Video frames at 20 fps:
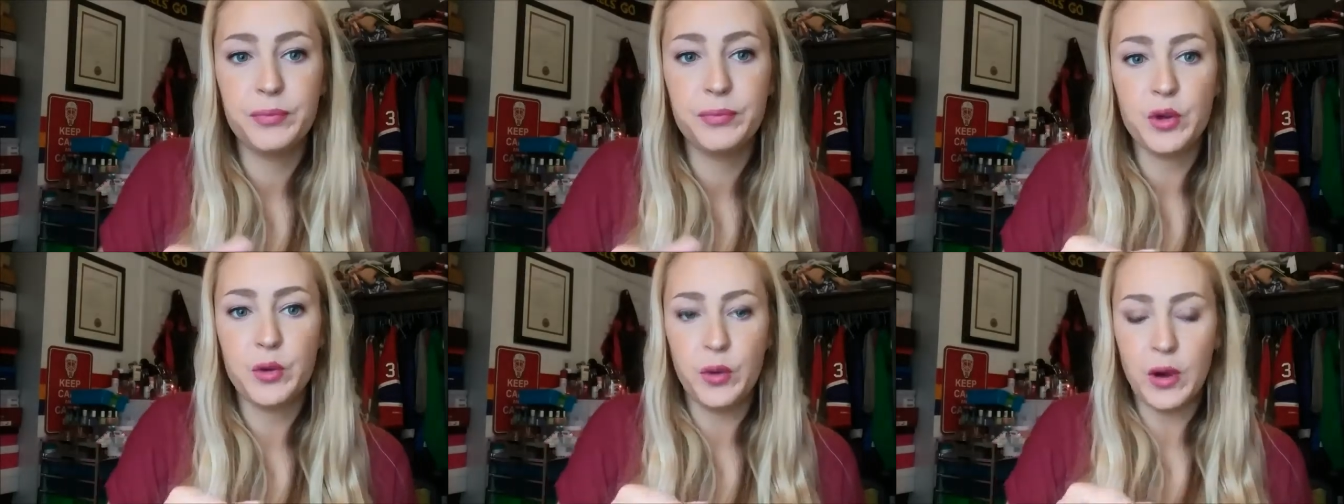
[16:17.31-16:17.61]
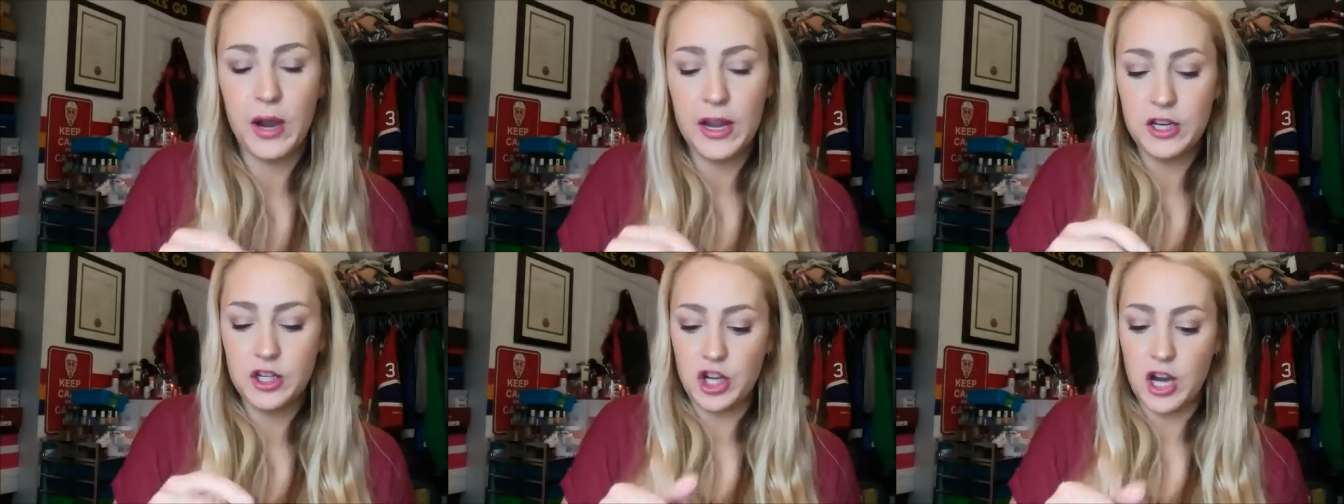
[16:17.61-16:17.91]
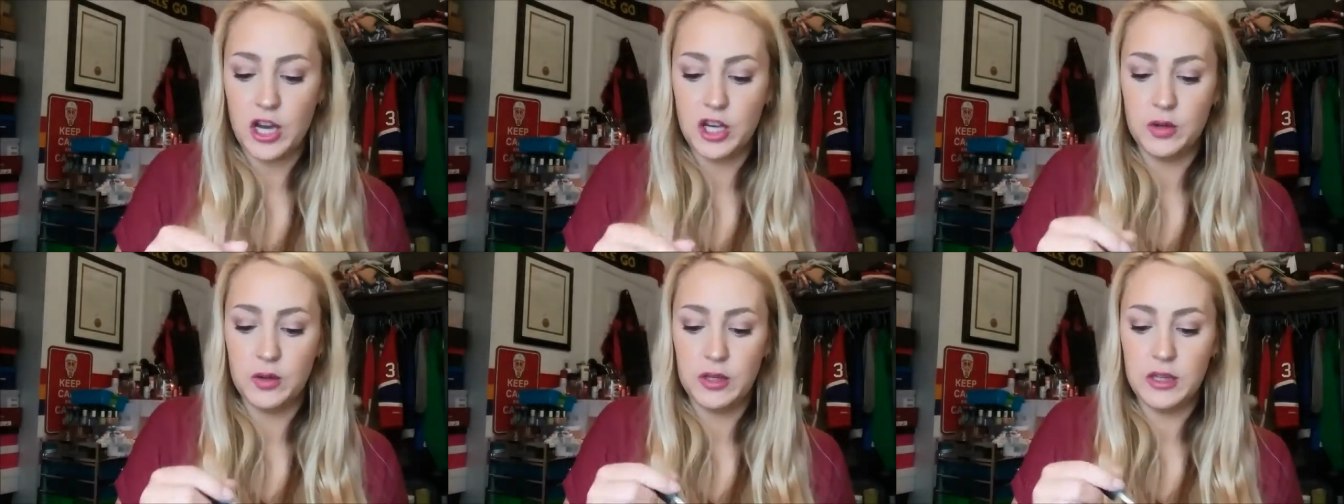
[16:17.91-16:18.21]
quite
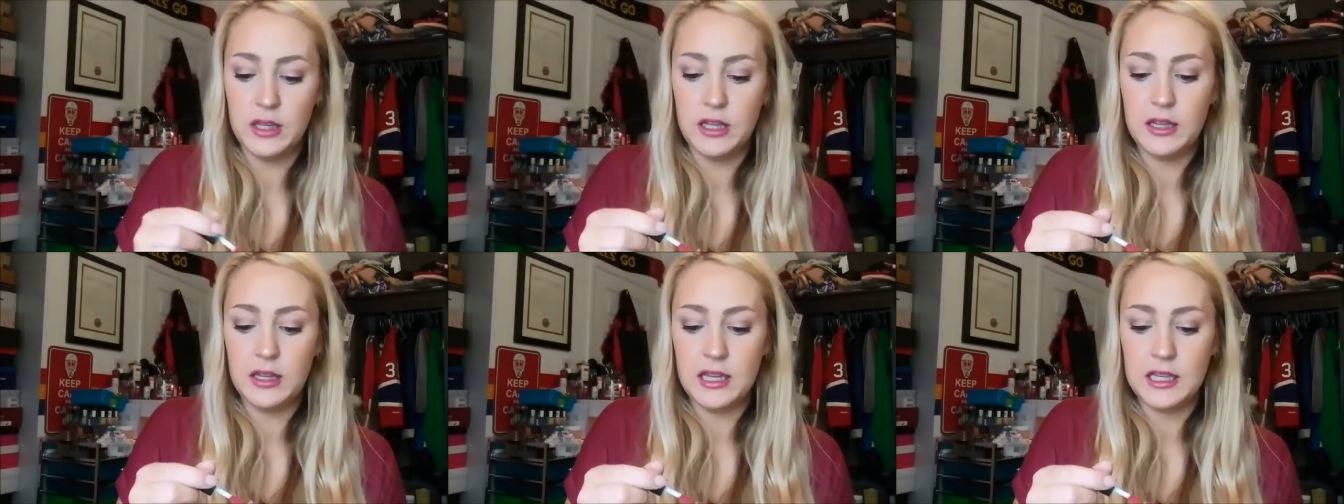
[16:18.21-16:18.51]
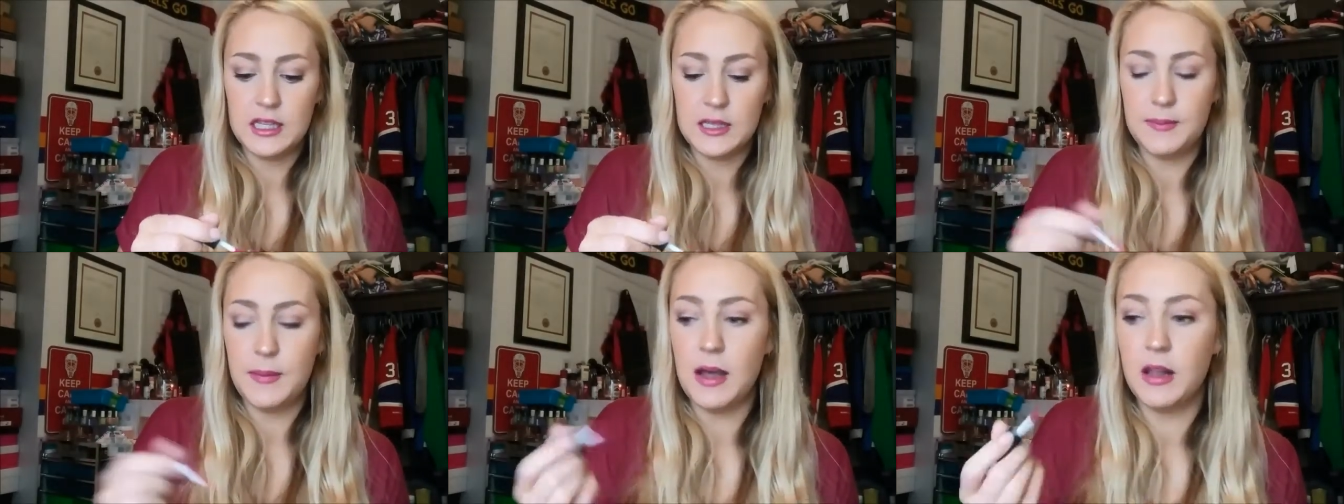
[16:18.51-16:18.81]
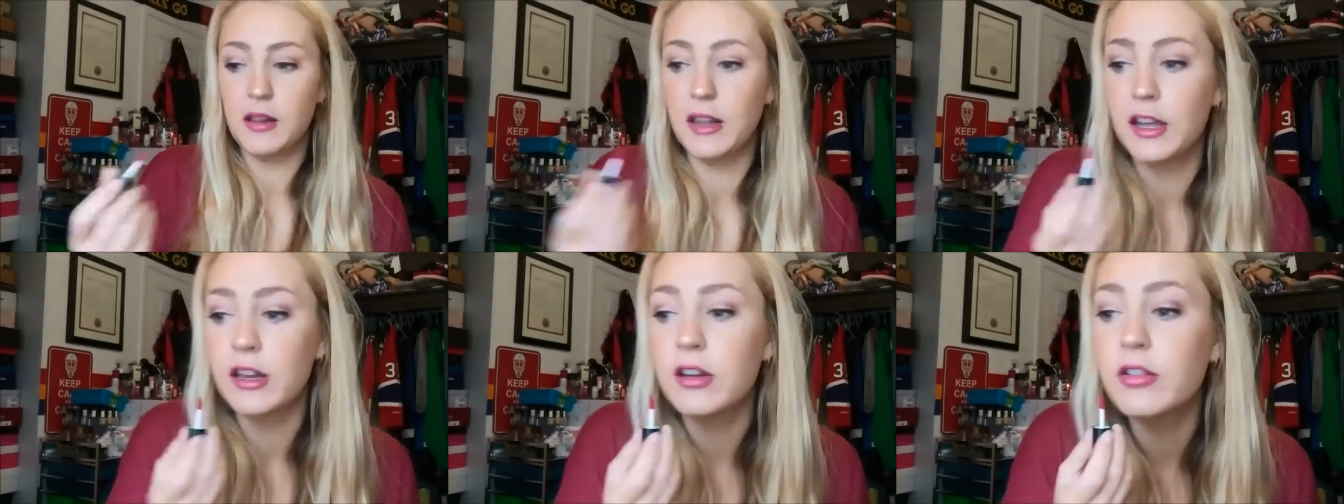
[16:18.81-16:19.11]
genuinely, they
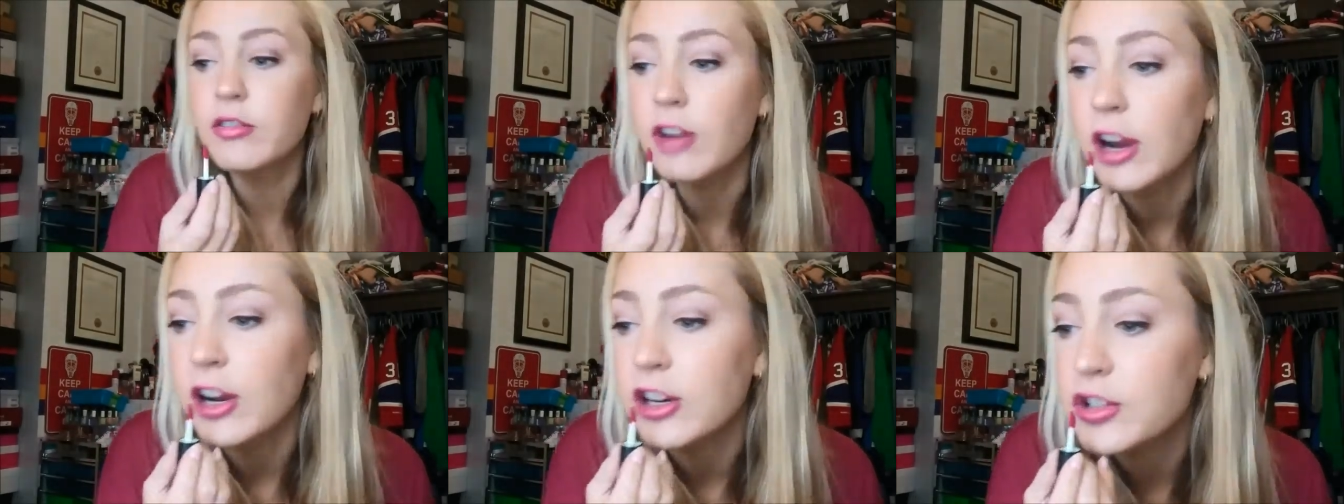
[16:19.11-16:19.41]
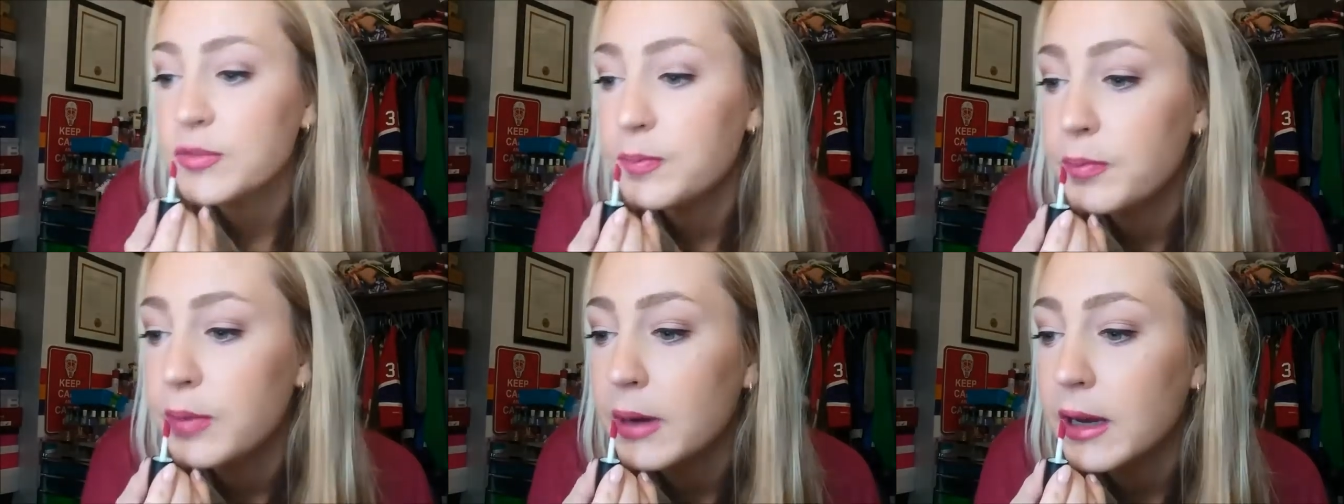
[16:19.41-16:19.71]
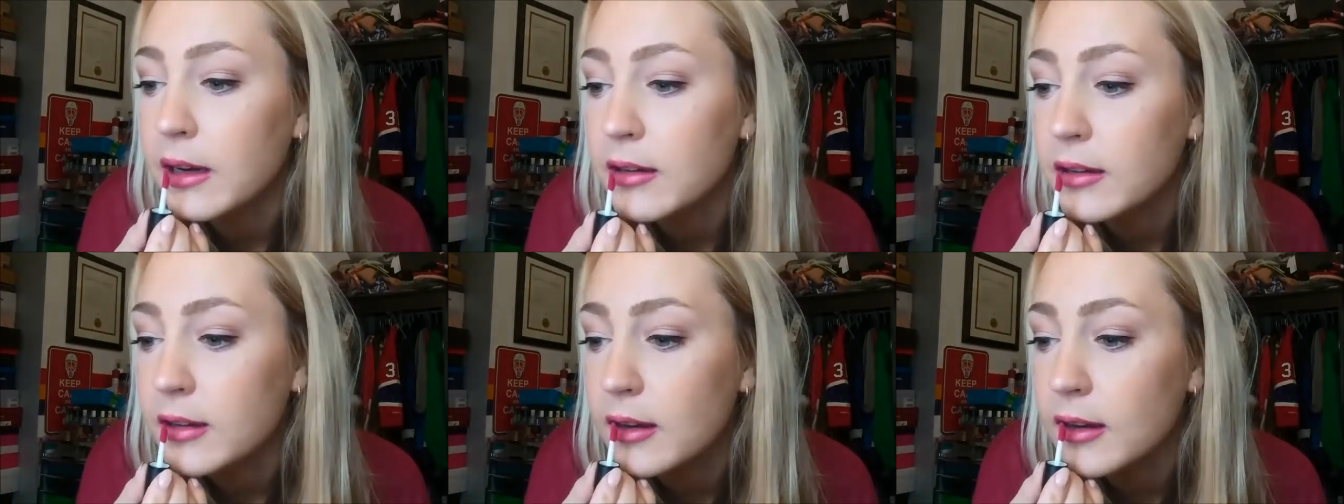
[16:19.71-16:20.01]
smell like fresh
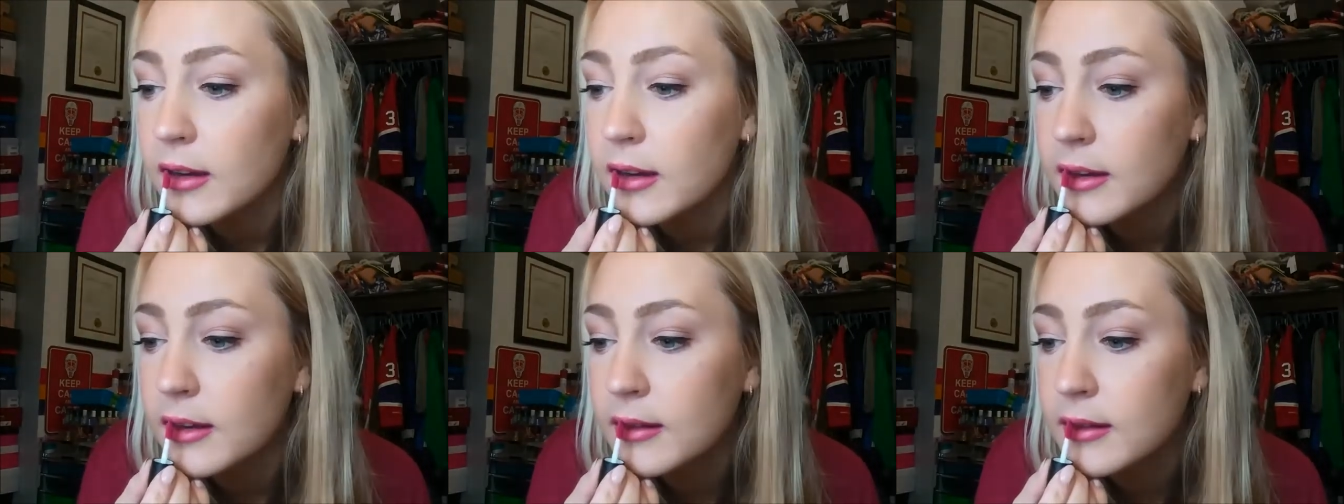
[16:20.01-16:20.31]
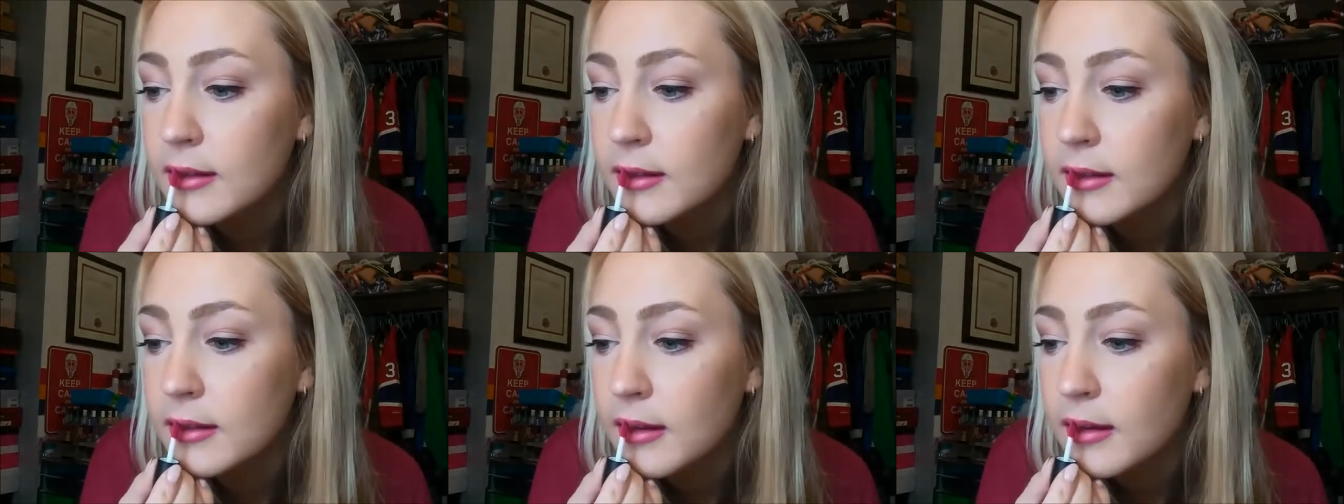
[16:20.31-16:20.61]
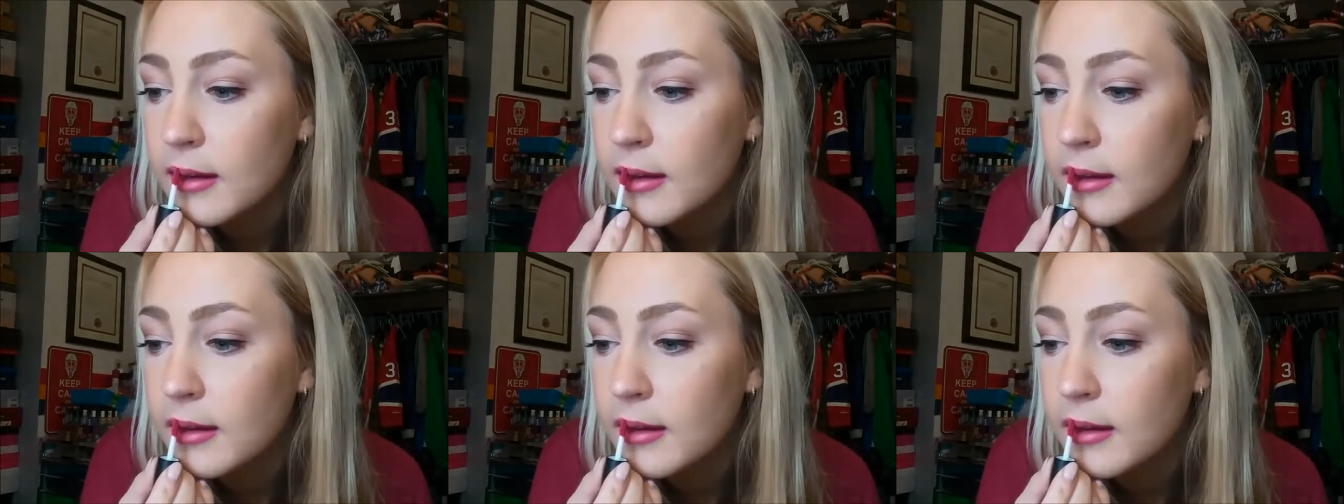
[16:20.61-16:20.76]
baked goods.